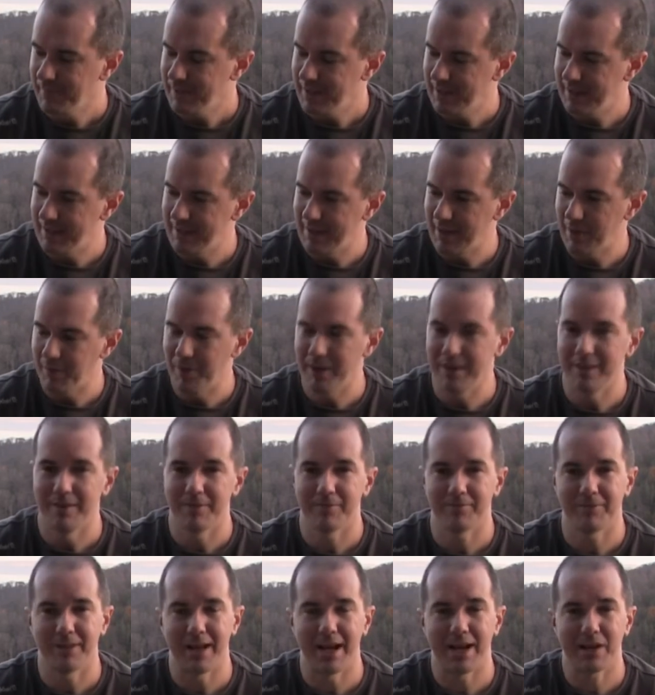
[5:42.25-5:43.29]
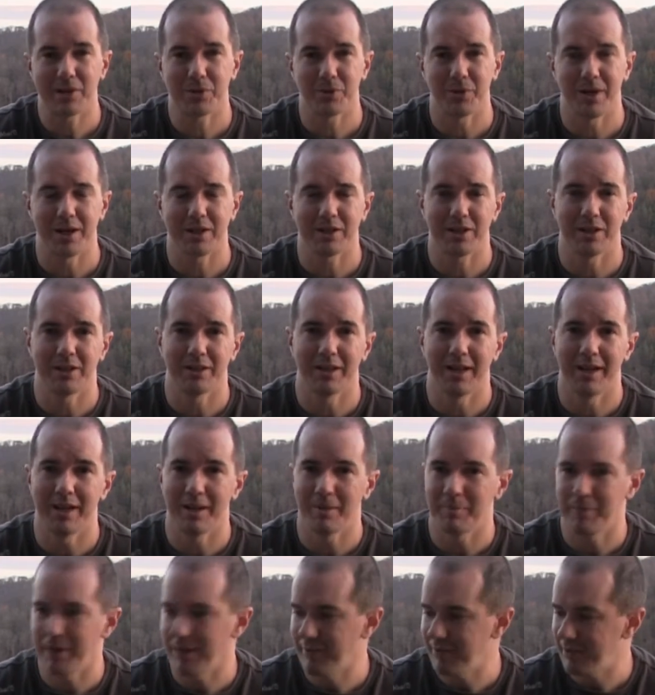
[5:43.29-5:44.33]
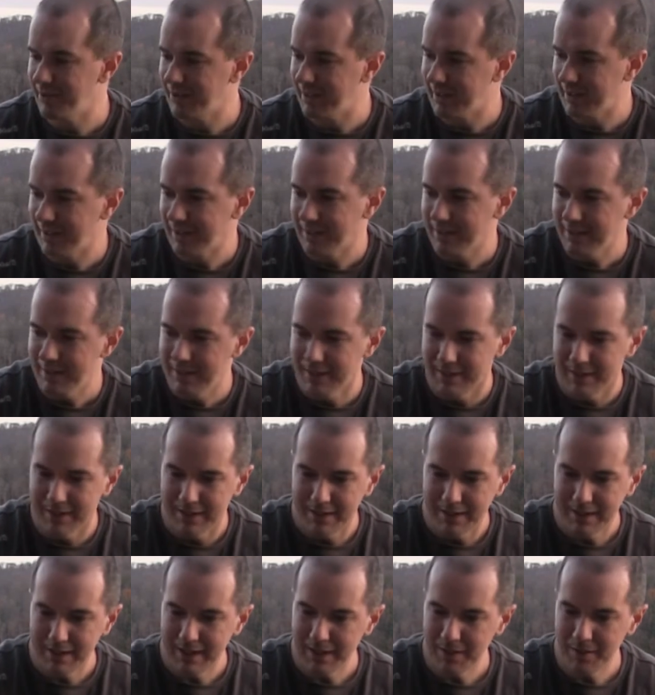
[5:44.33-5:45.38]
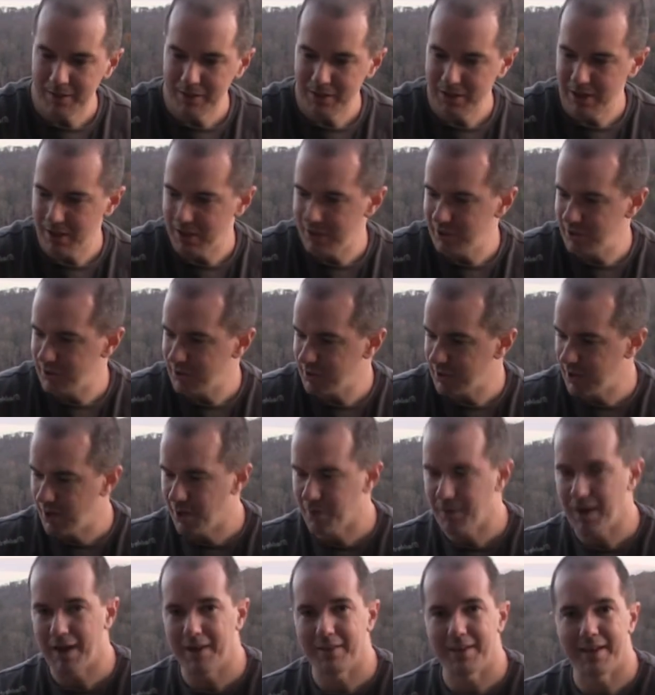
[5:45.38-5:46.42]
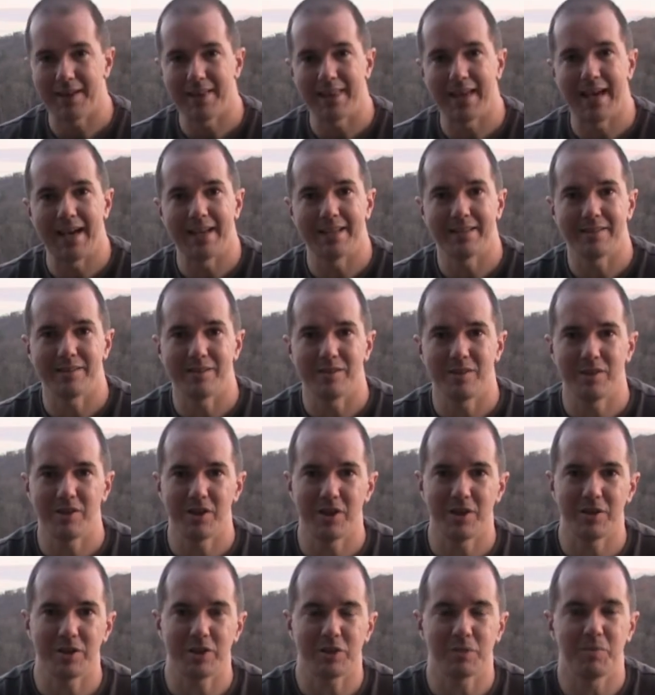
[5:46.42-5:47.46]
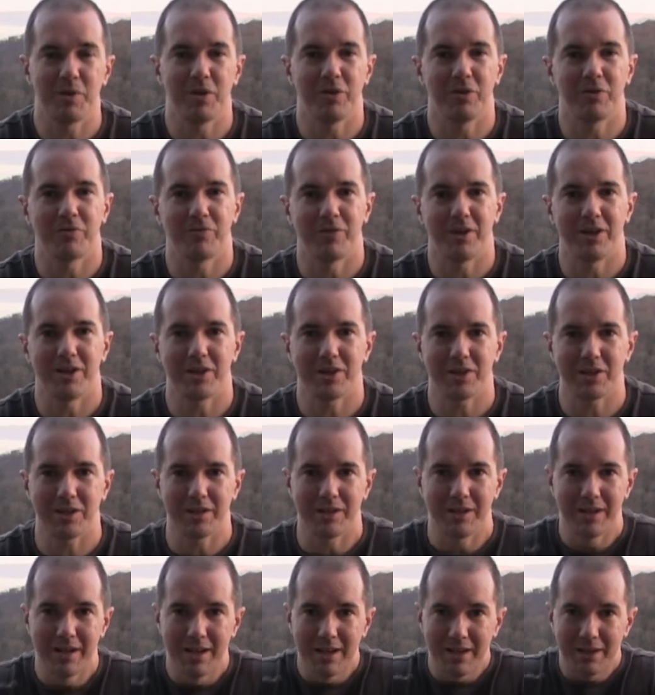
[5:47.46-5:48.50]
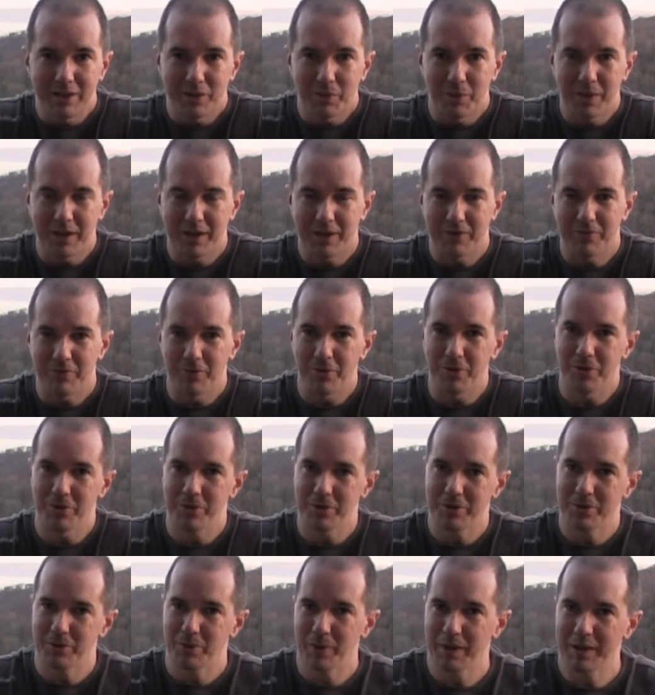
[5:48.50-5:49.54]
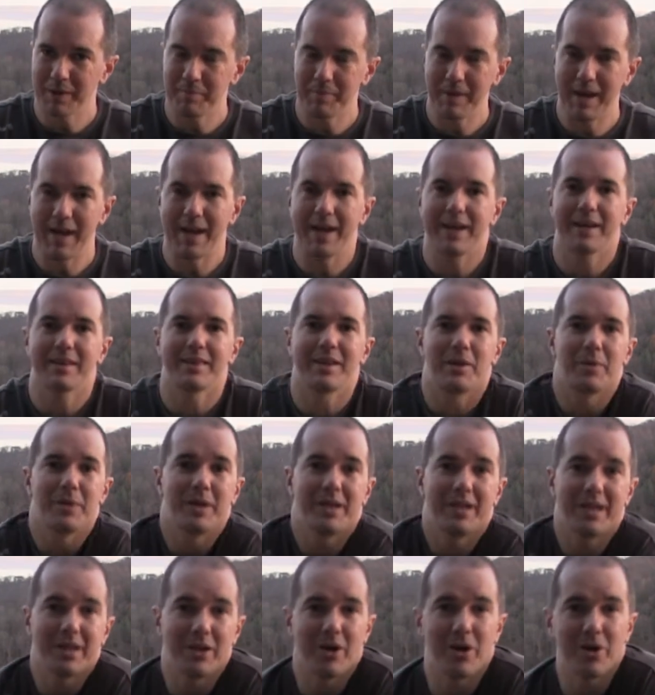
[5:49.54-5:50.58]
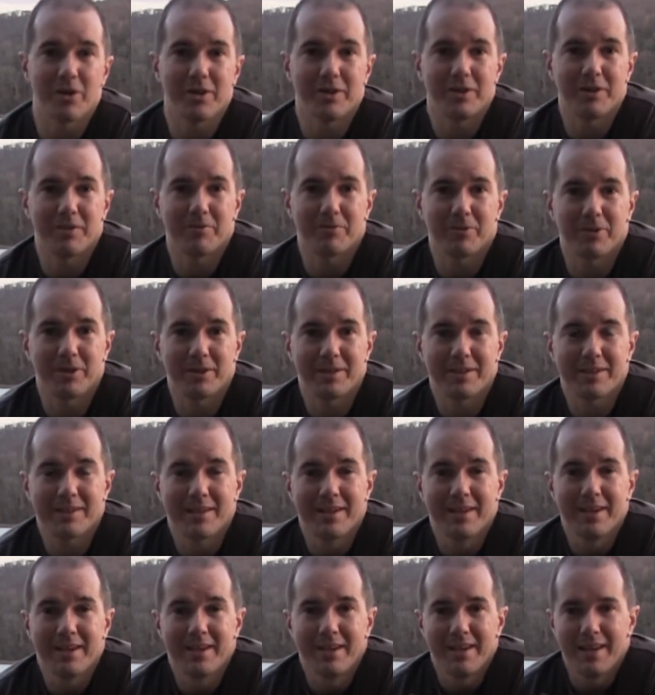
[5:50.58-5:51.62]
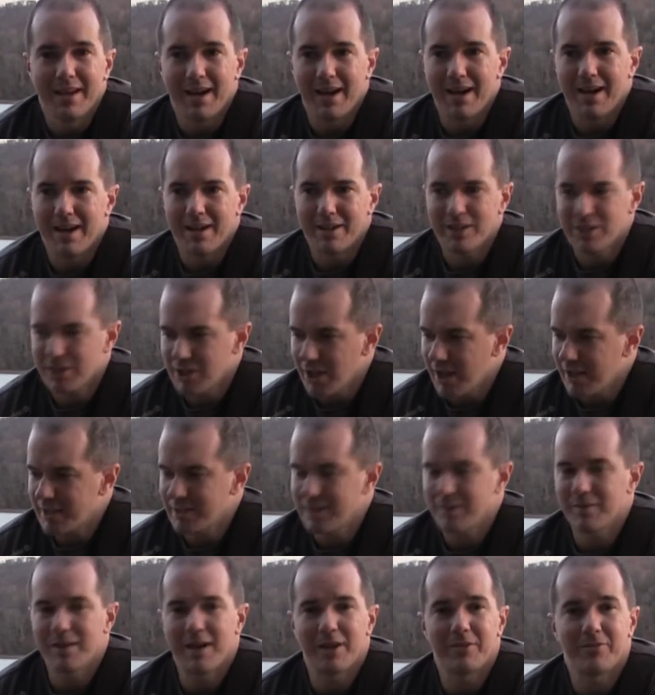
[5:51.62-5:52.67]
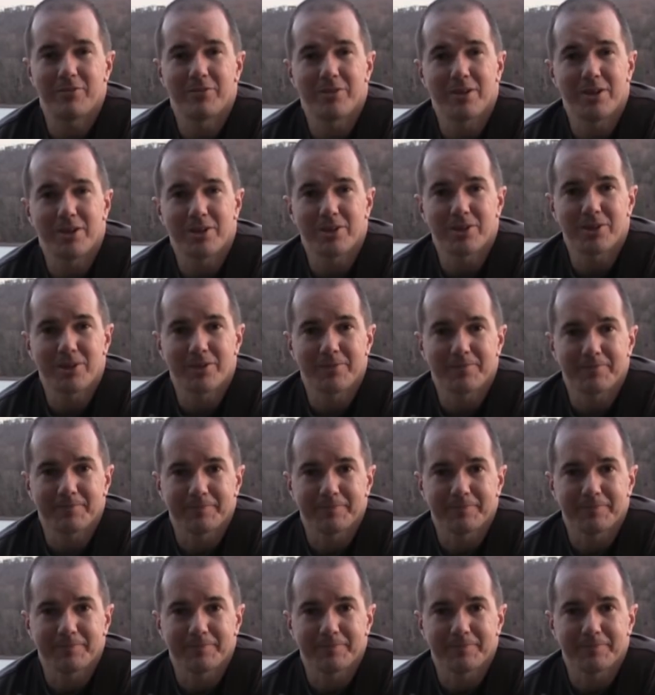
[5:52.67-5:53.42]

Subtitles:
And that way the flash will actually light up everything. And you just go around like that, just move the fish and tweak it forward, tweak it back. That way you get all the different shots of that fish.